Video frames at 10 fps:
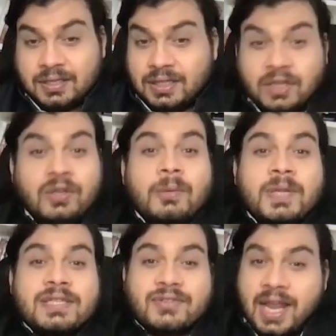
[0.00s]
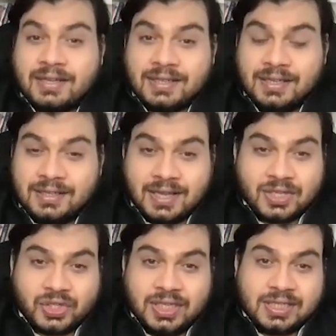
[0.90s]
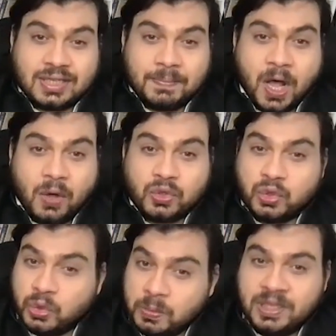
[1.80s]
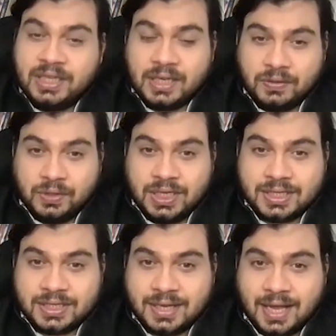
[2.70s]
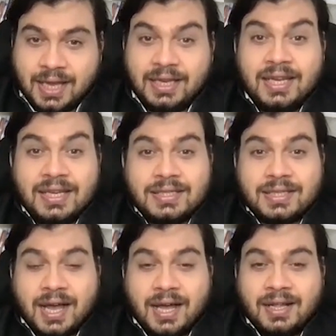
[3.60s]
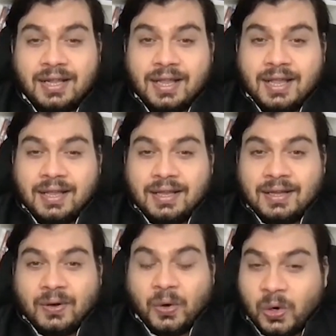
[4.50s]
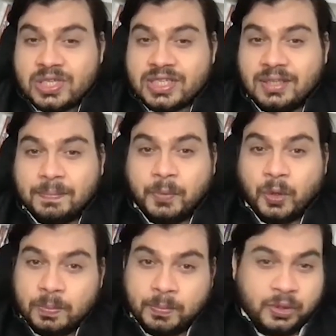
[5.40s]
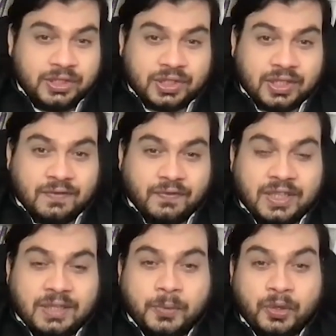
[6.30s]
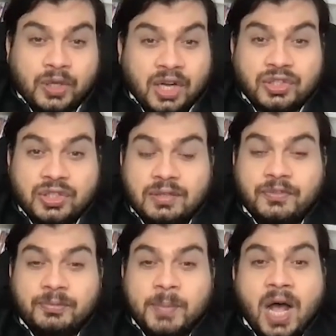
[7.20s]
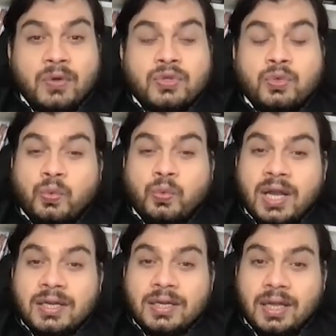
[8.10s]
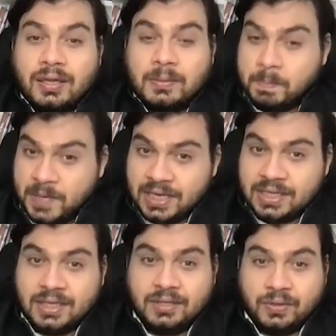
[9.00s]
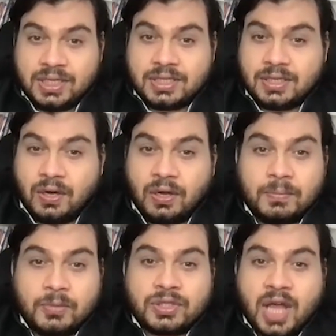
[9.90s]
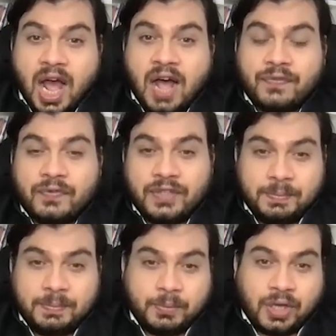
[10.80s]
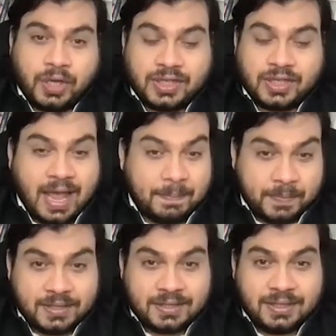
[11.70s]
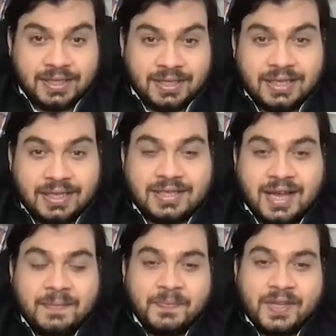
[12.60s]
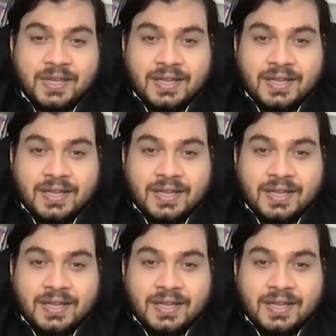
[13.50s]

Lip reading: The global tractor industry is about 2 million units, and India holds the pole position with a production of about 1 million units. Almost half of the production happens in India,